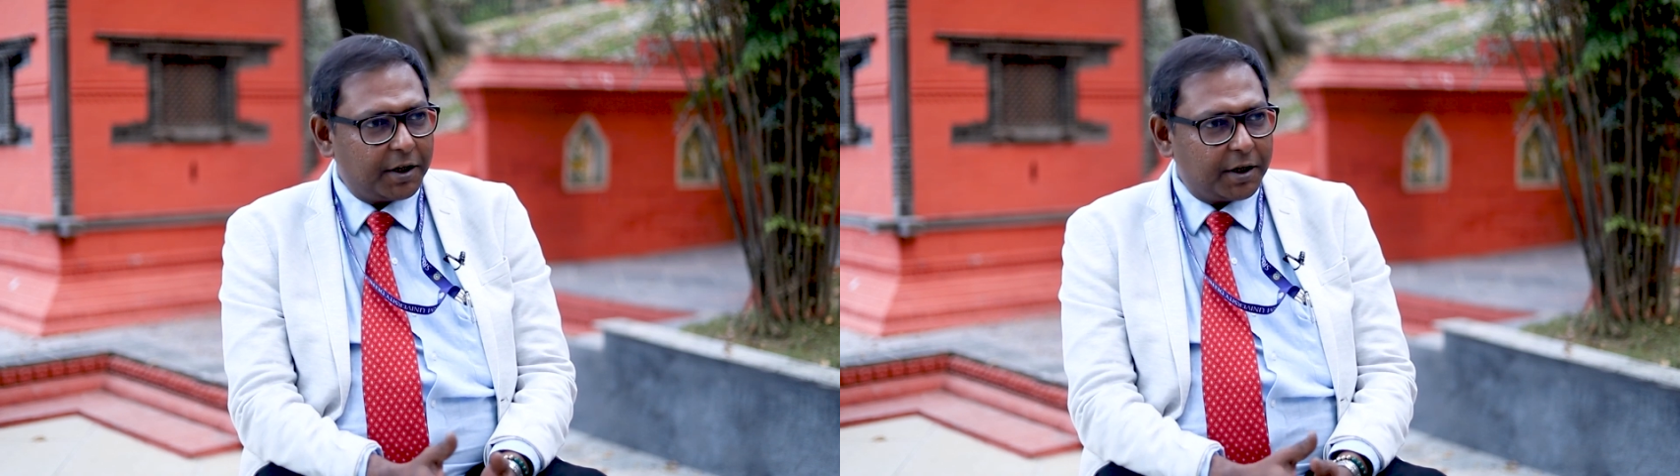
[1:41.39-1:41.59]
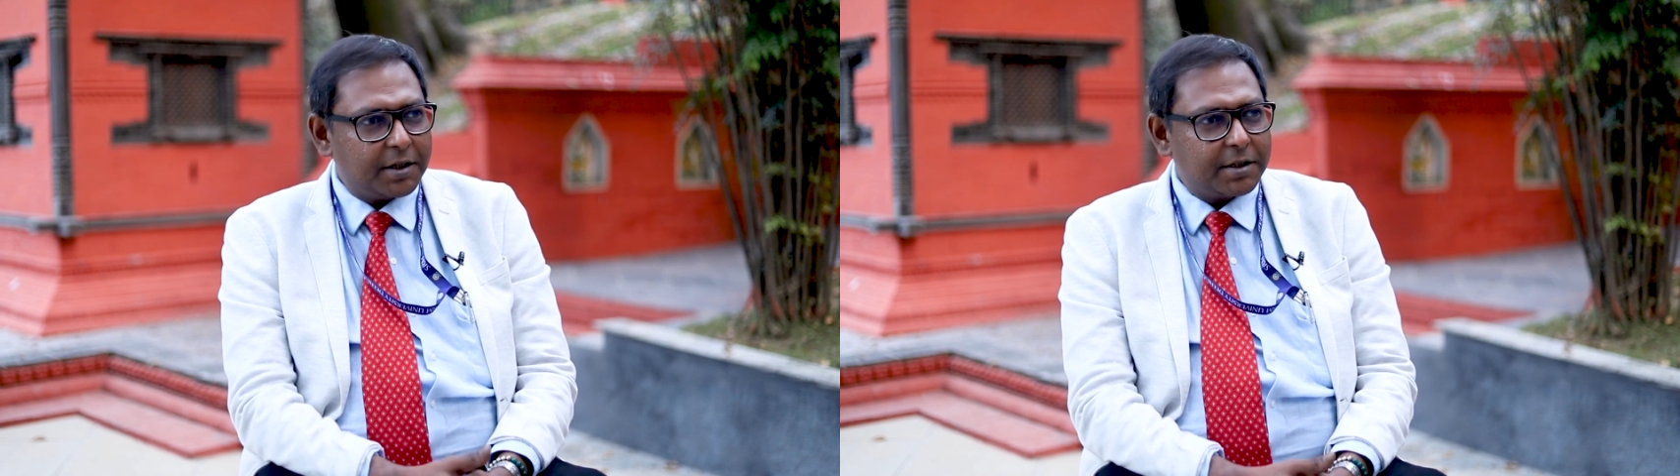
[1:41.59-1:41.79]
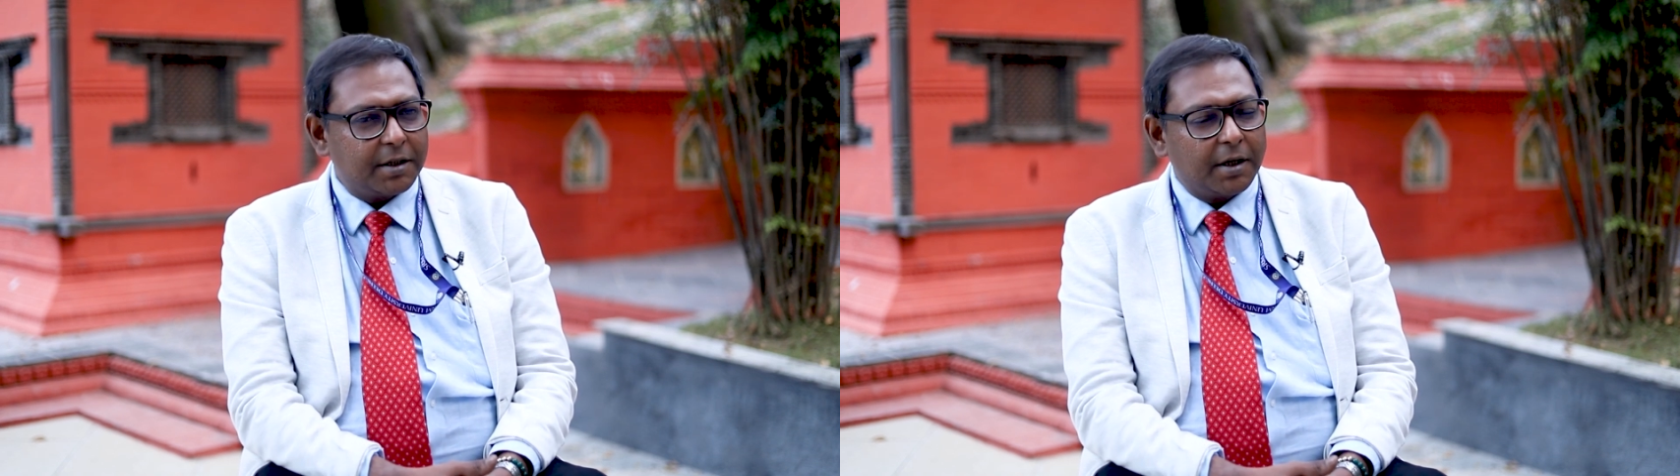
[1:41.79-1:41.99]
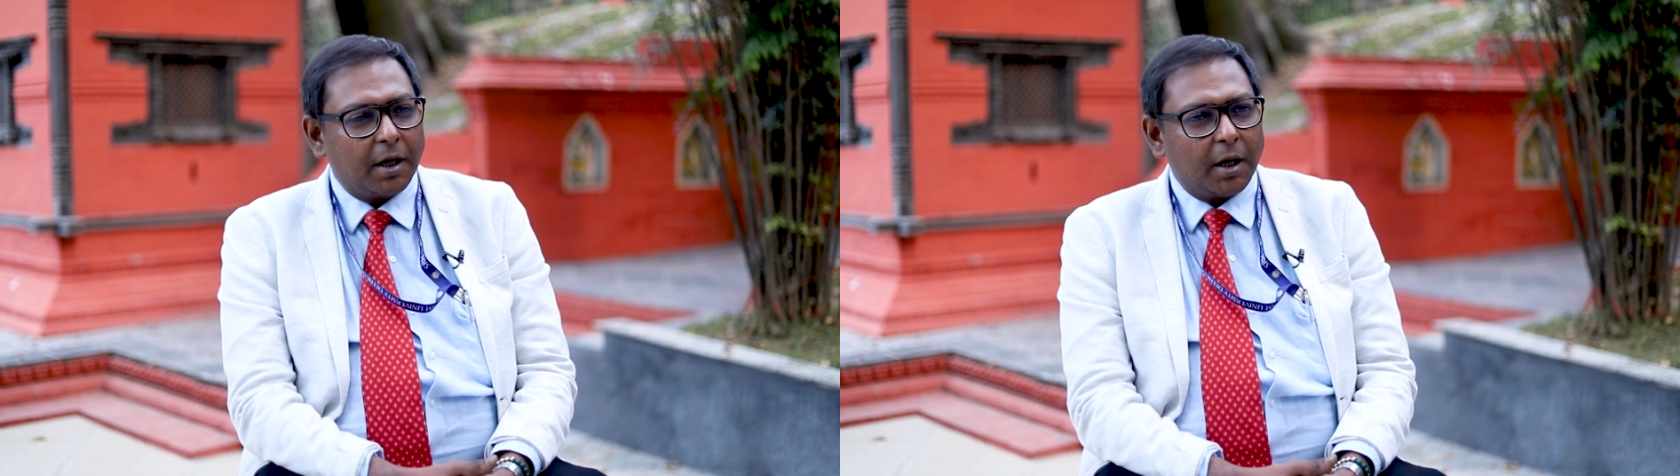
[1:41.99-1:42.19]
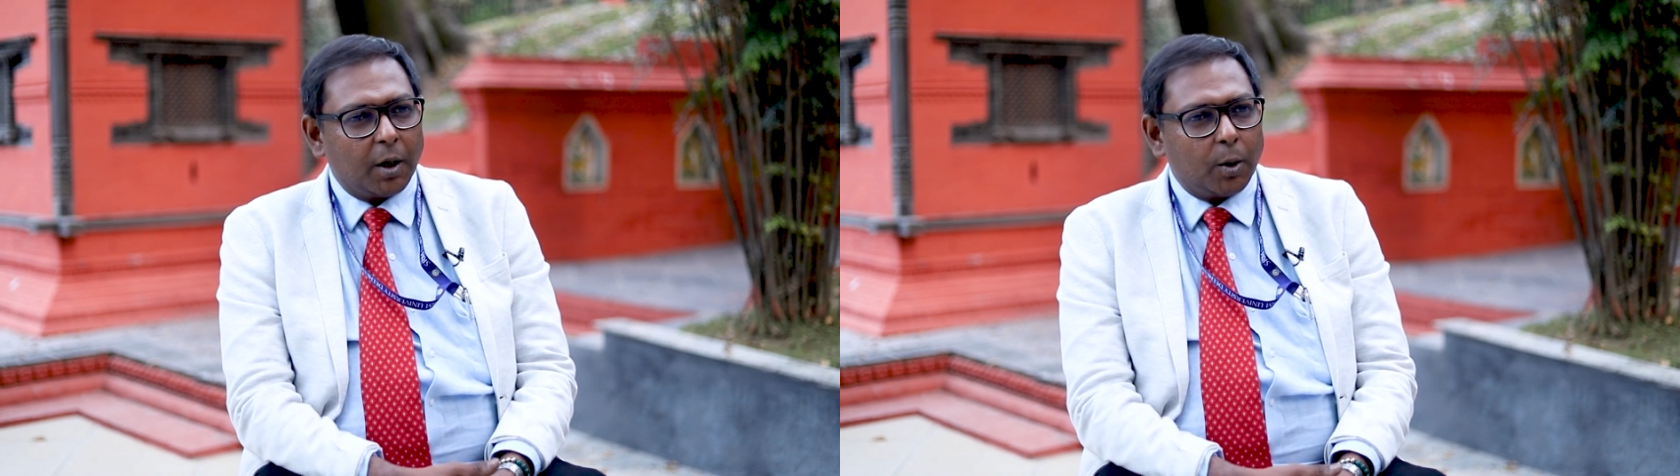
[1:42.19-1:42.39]
years
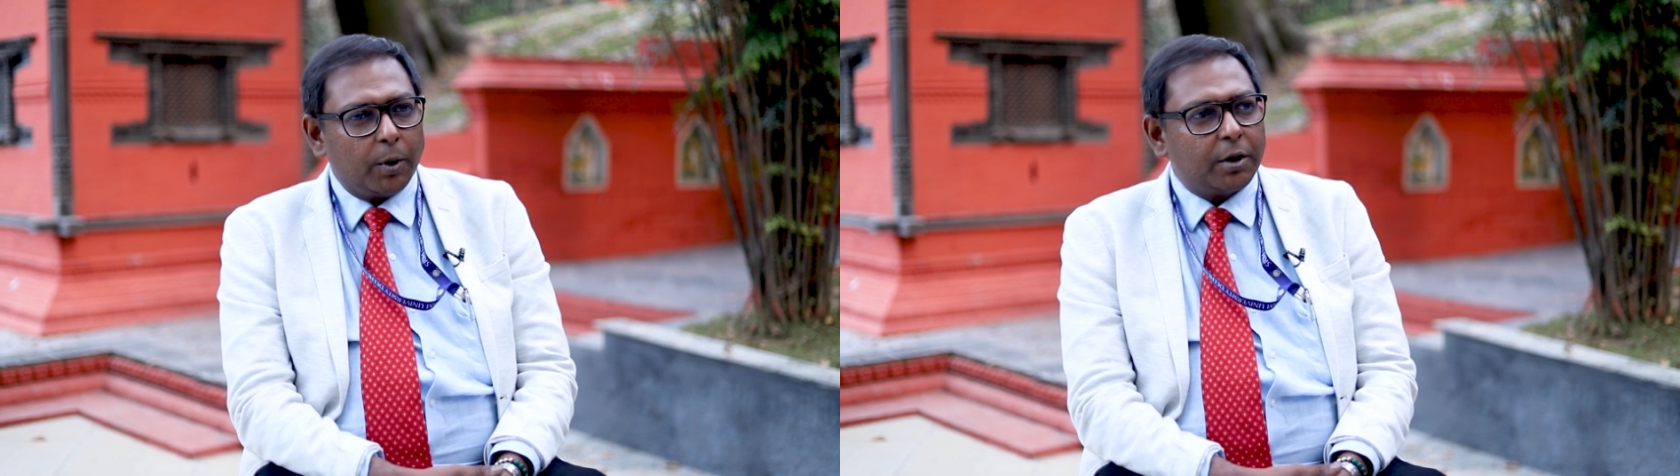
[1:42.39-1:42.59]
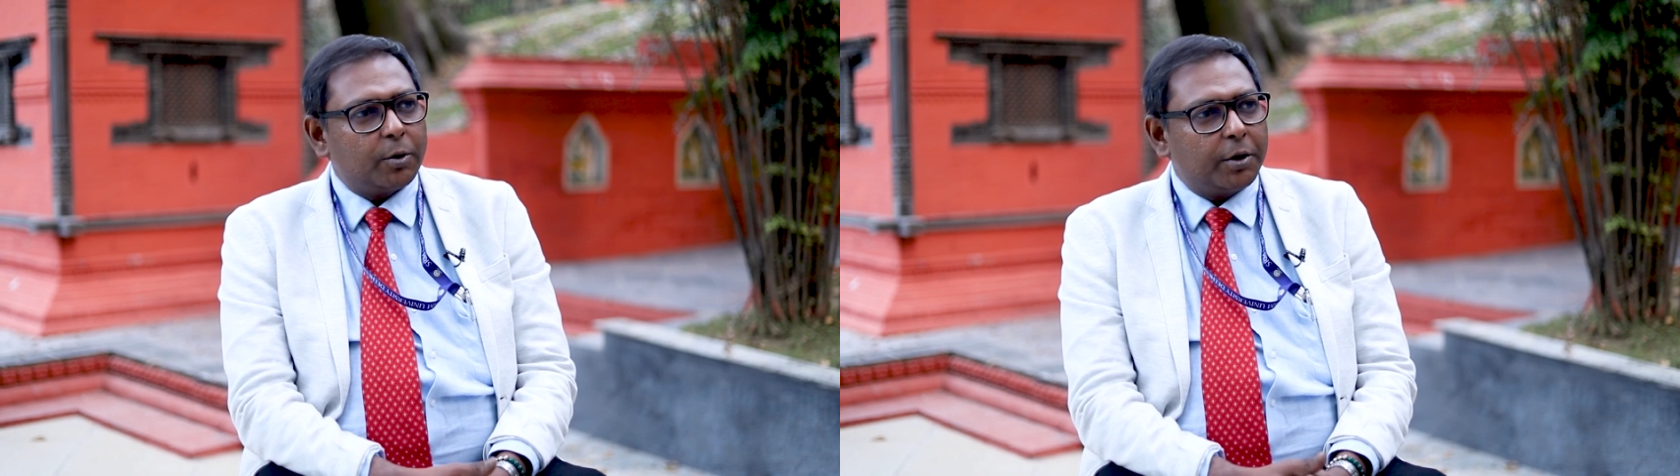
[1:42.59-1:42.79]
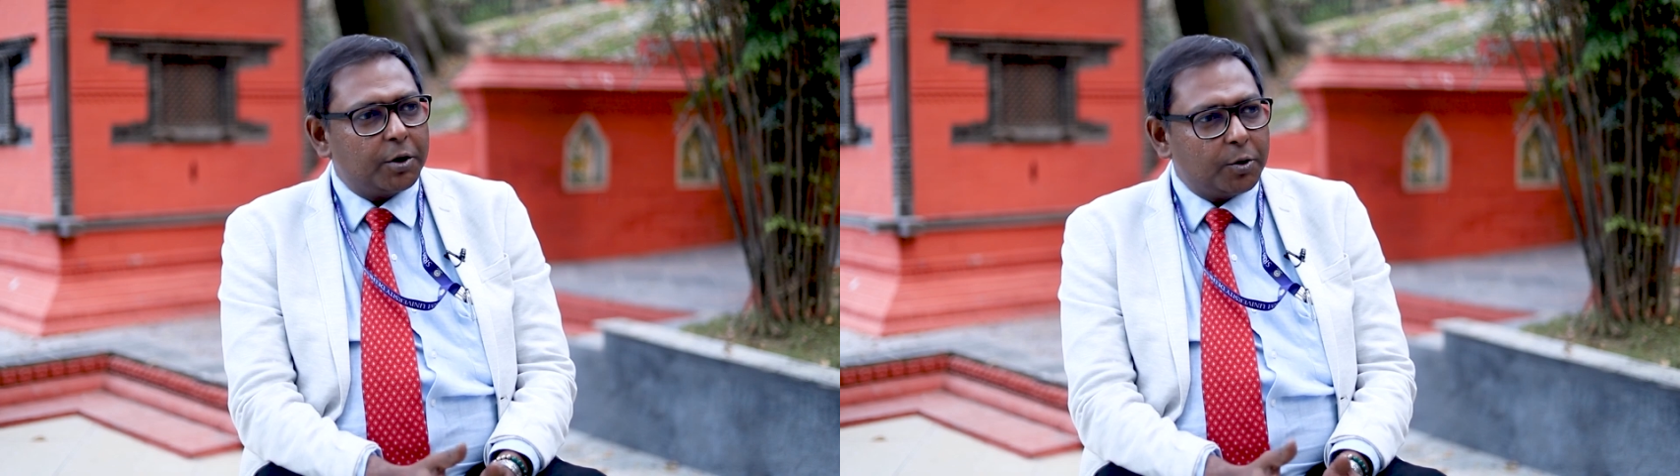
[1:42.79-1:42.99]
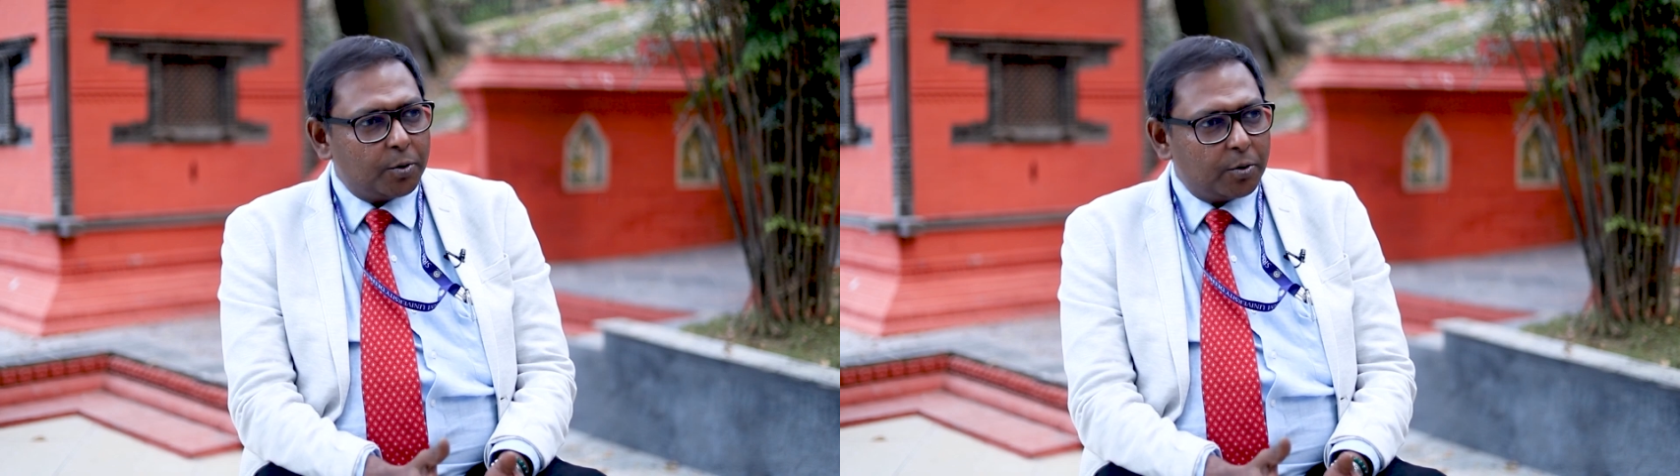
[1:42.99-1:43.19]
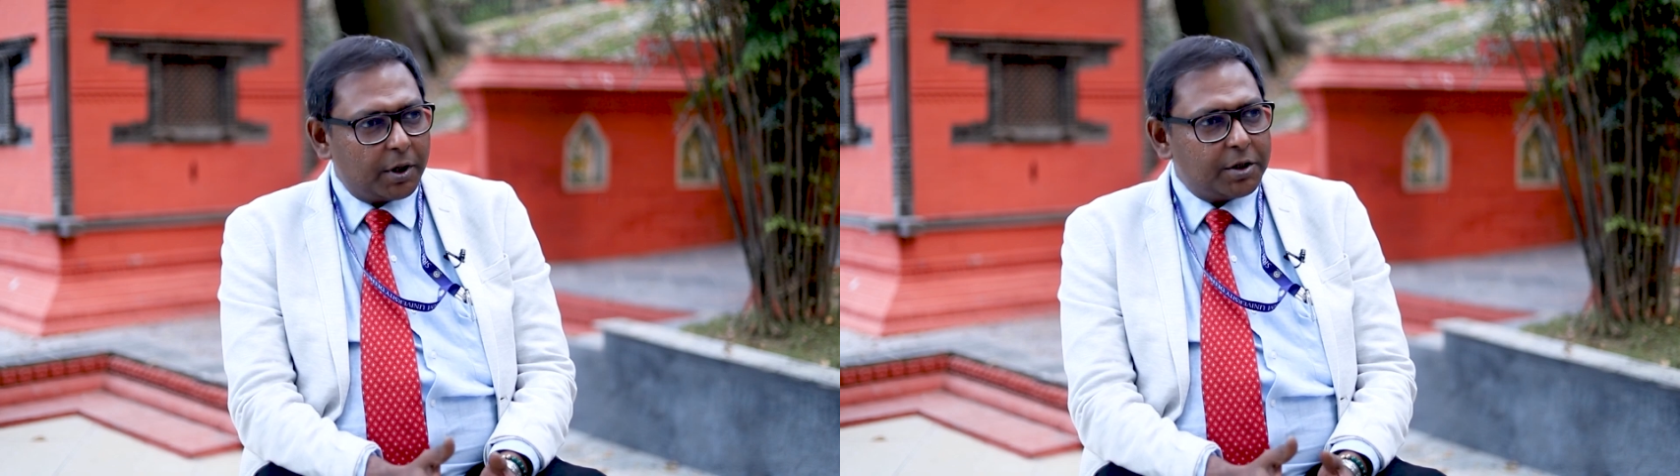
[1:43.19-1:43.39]
with 22